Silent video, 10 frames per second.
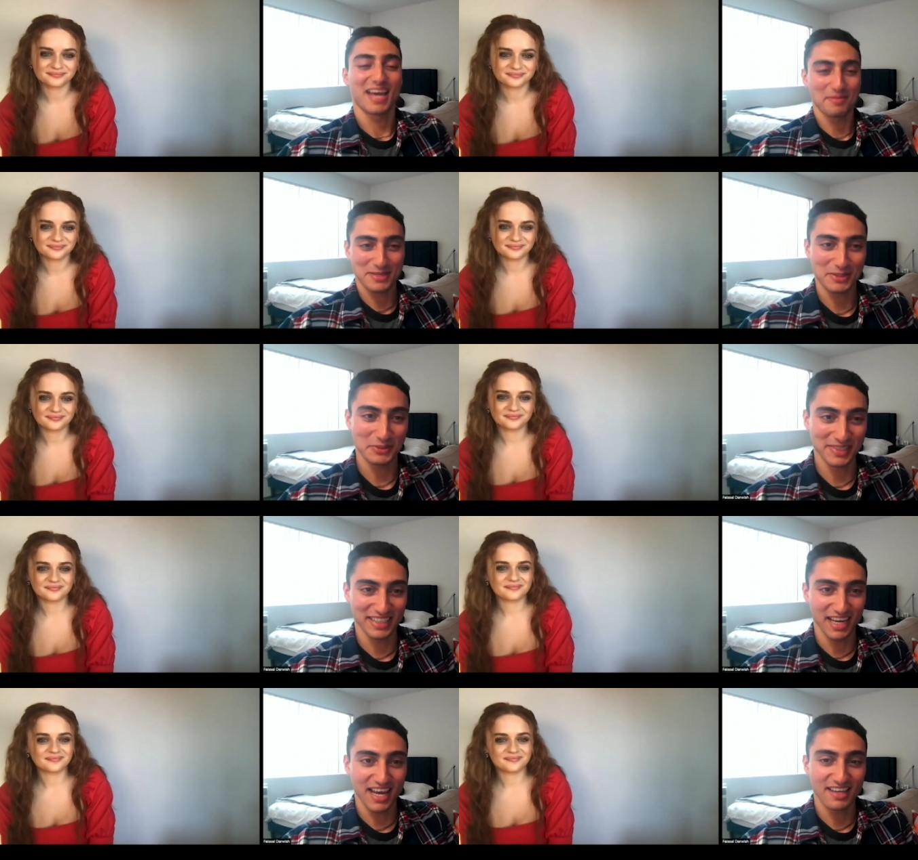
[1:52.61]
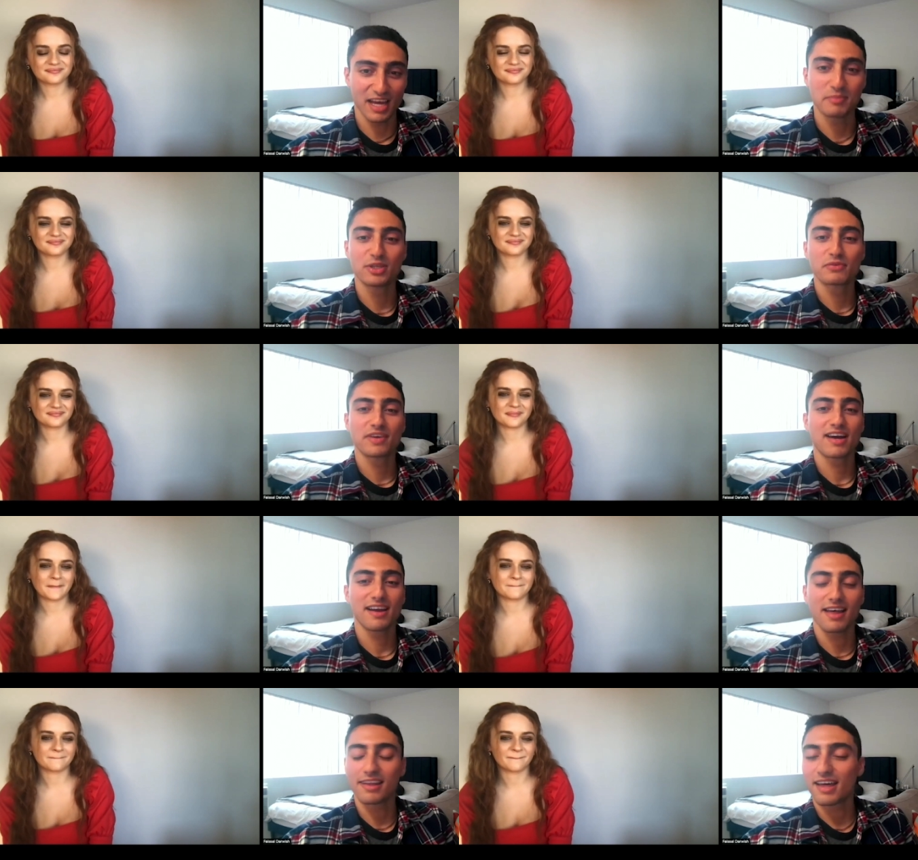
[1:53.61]
Speaker 1: Absolutely. And I mean, you've
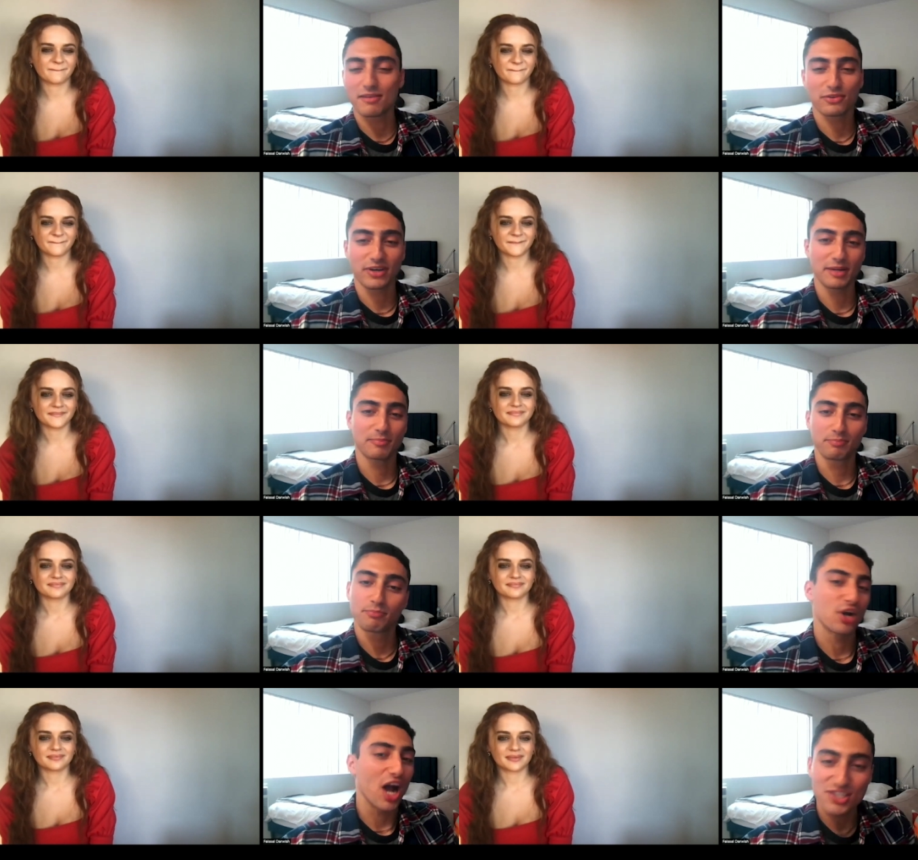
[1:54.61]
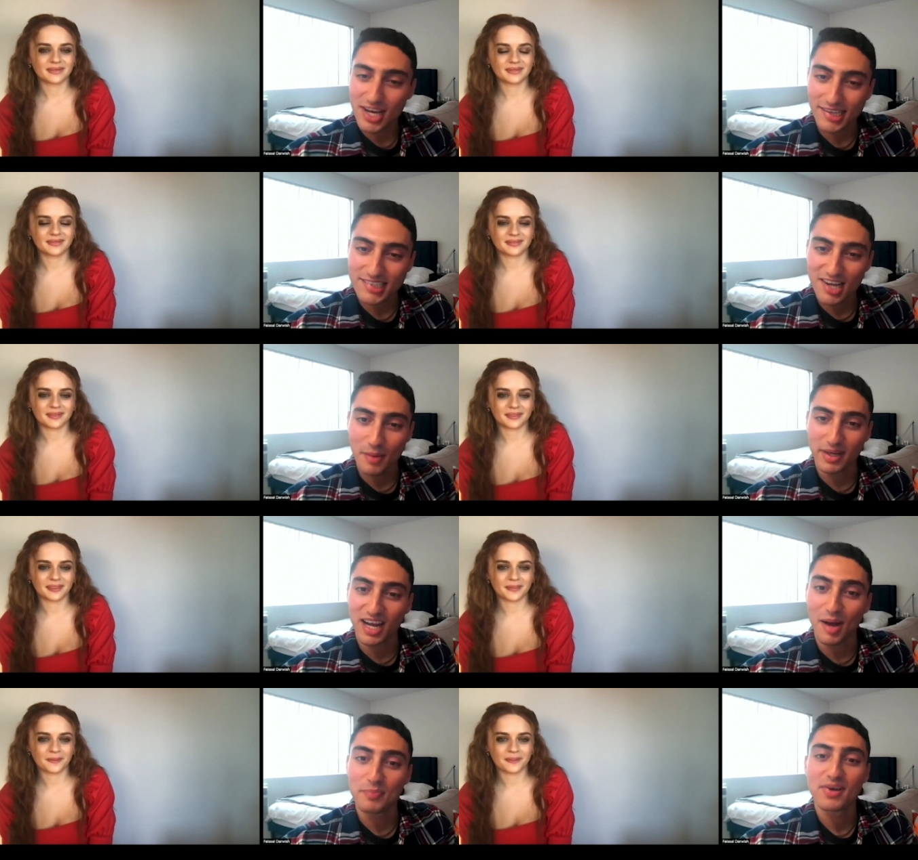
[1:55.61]
got a lot of great projects coming
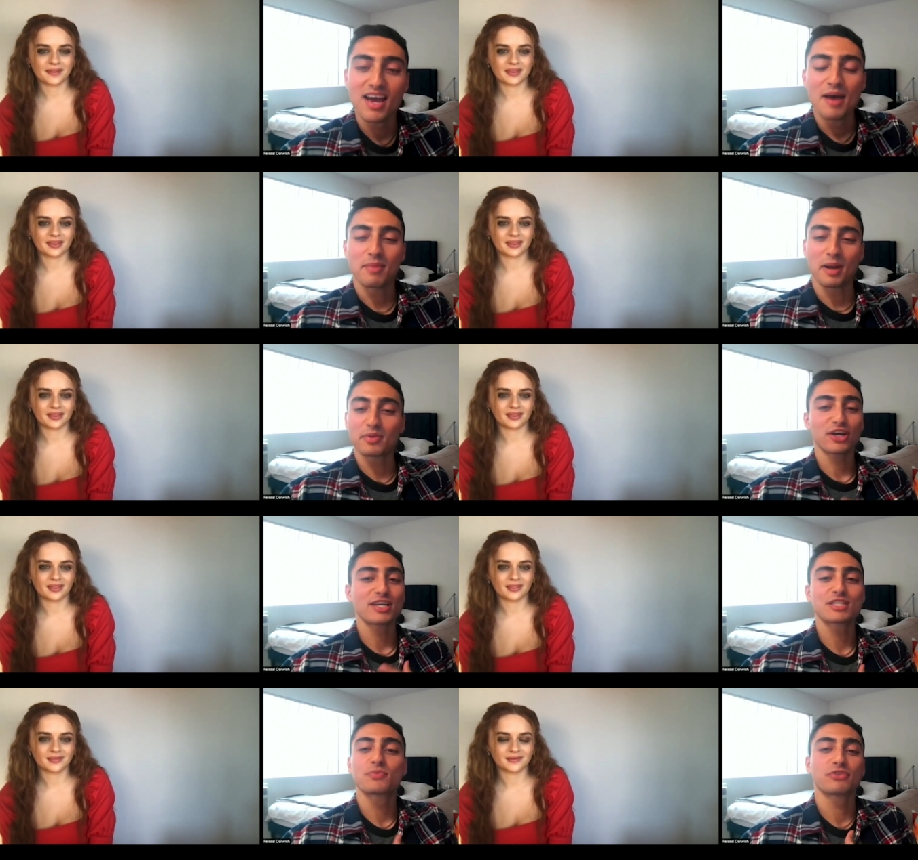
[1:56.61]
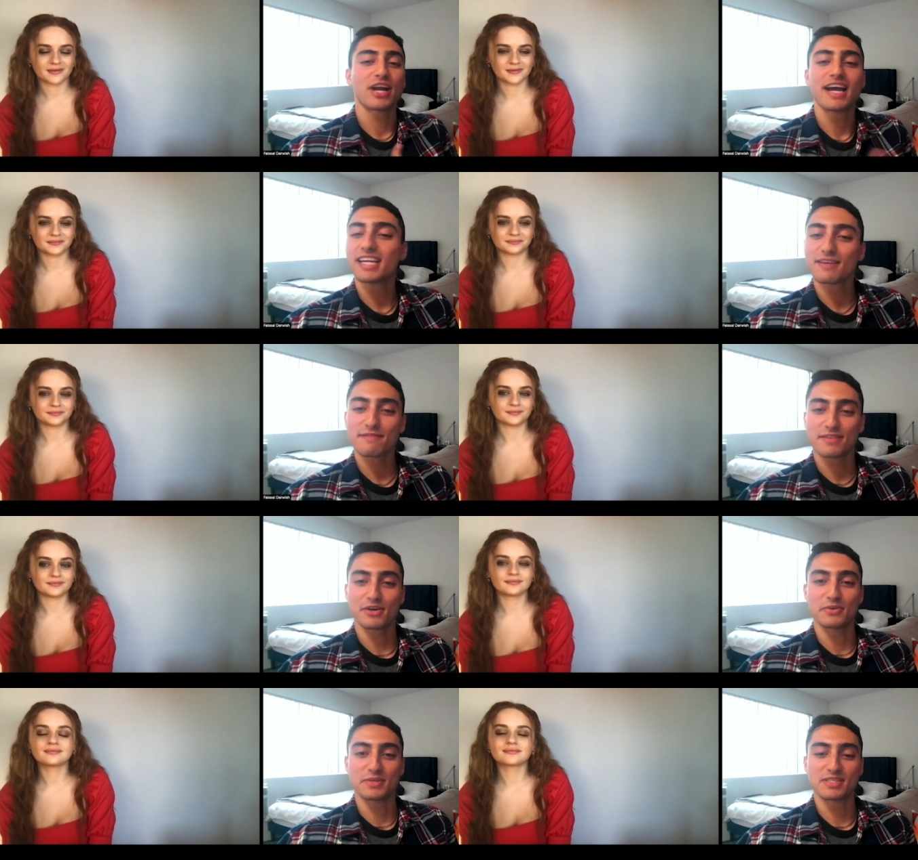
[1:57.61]
up, but I'm curious, for any of
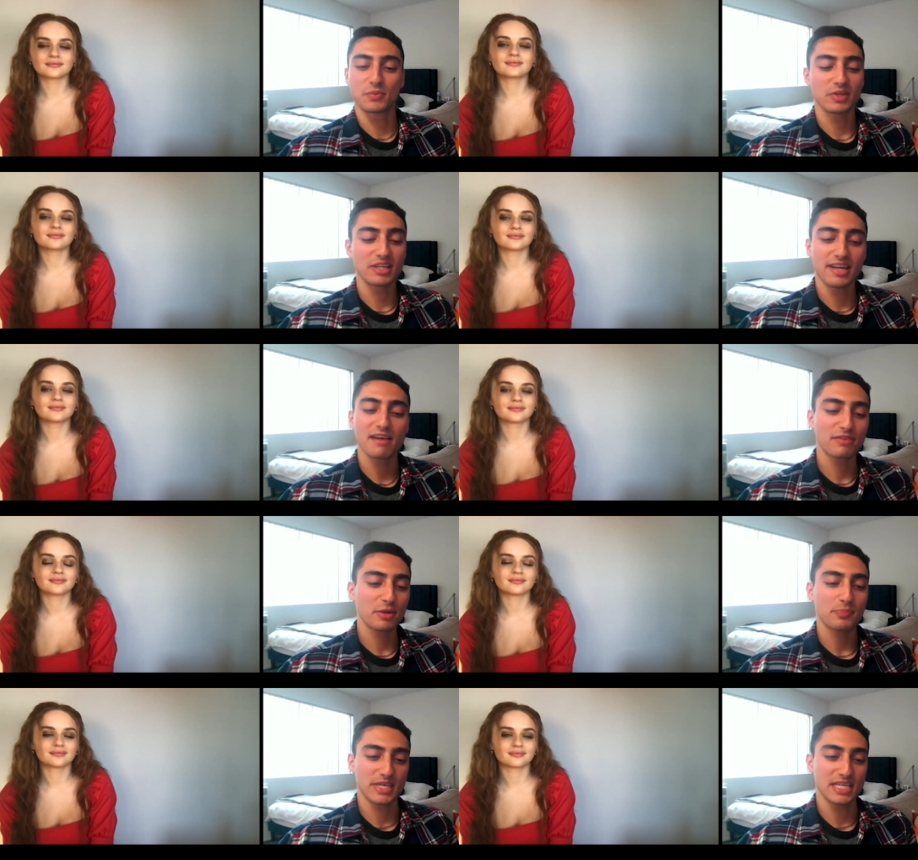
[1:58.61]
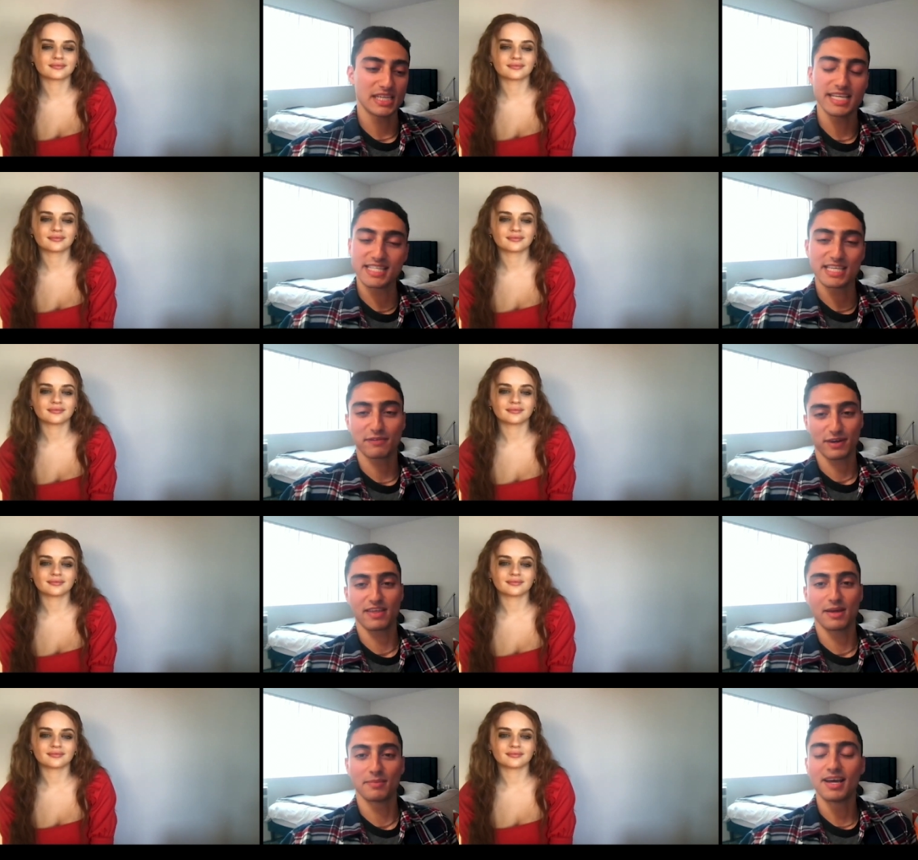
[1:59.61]
those, will it ever be easy for
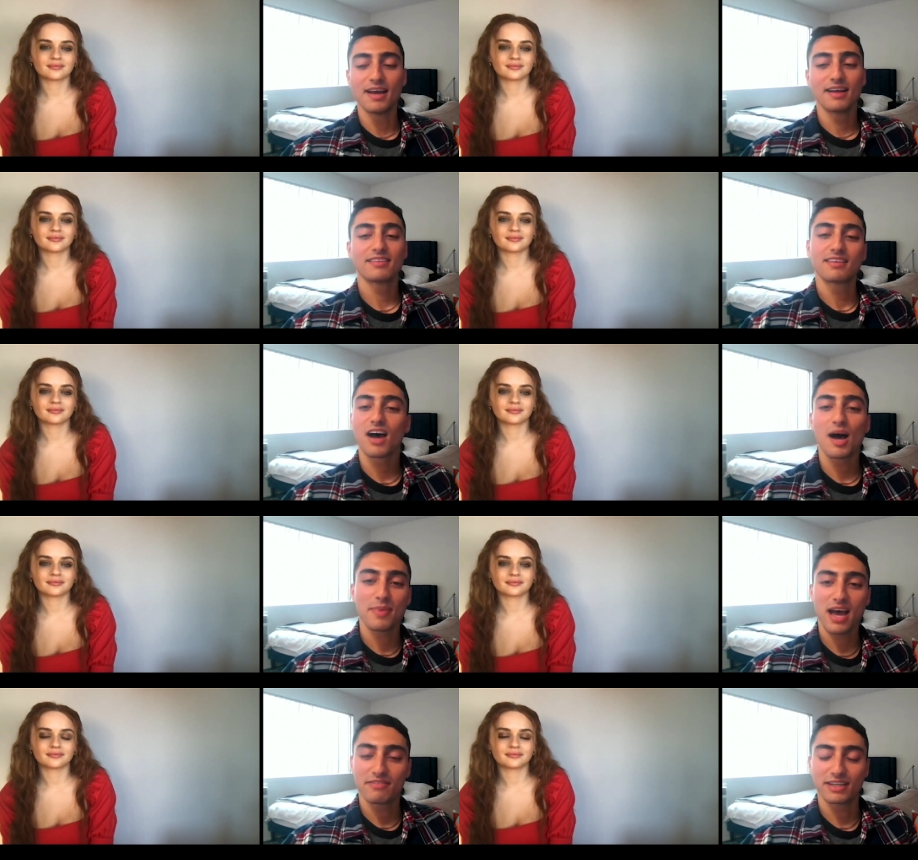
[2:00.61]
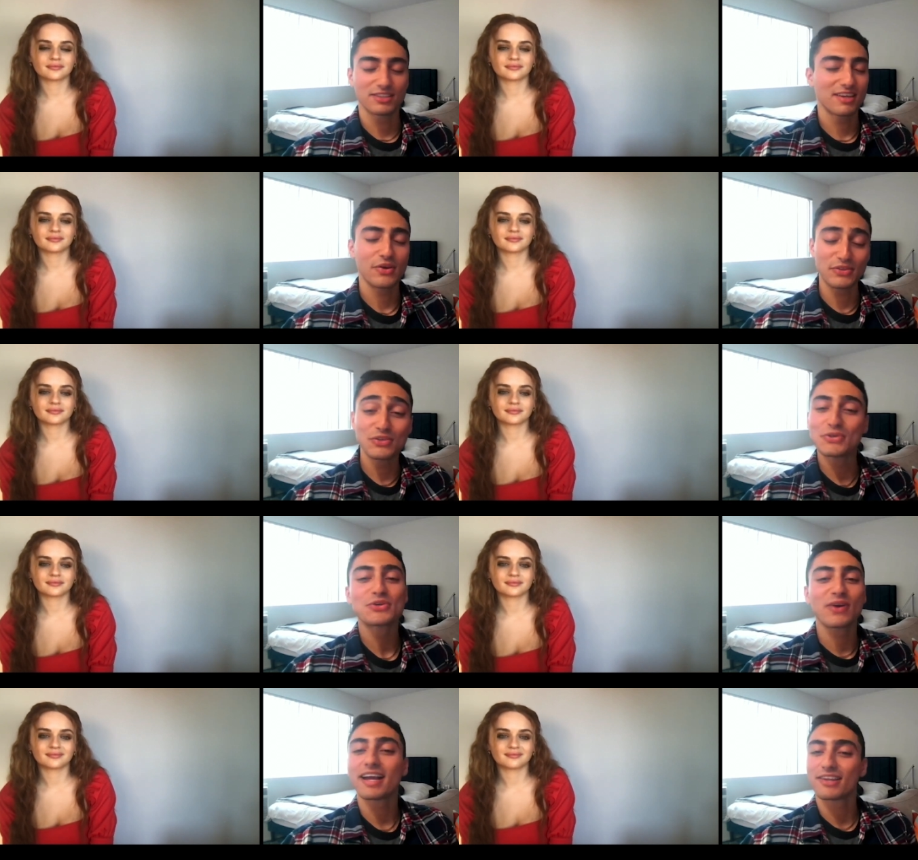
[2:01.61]
them to top having t- two
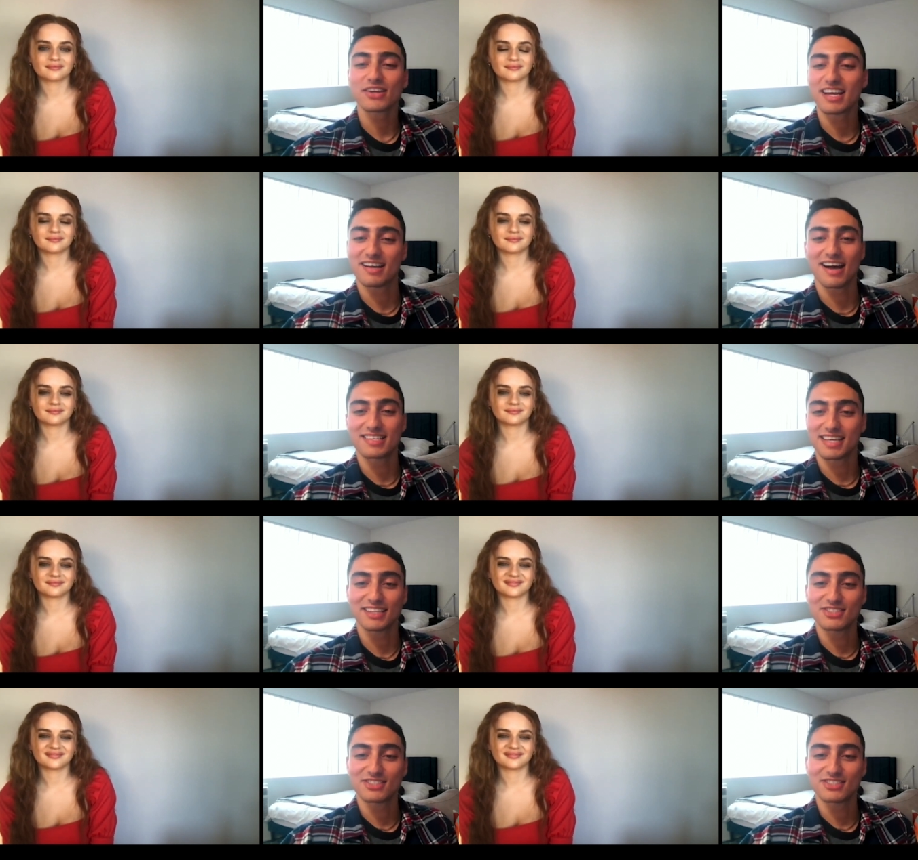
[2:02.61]
great looking guys like